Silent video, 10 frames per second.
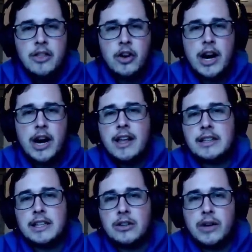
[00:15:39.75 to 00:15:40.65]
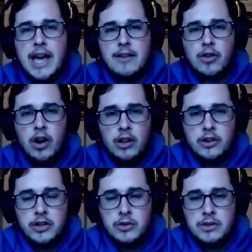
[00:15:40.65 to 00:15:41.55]
They're kind of like the little cave
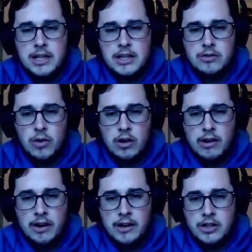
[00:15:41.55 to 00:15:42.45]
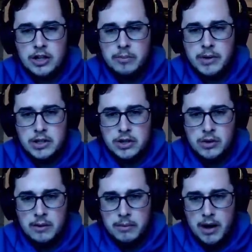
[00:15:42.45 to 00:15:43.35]
crawler dudes that run around and jump at
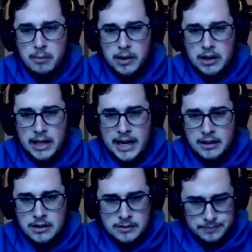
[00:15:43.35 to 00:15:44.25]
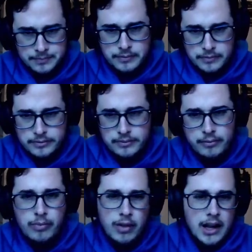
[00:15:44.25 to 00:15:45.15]
you up on land.
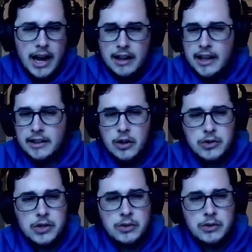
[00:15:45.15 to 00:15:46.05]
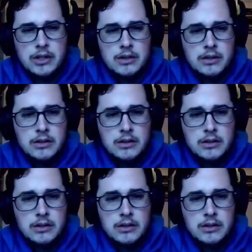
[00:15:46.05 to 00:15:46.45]
Kind of like those dudes.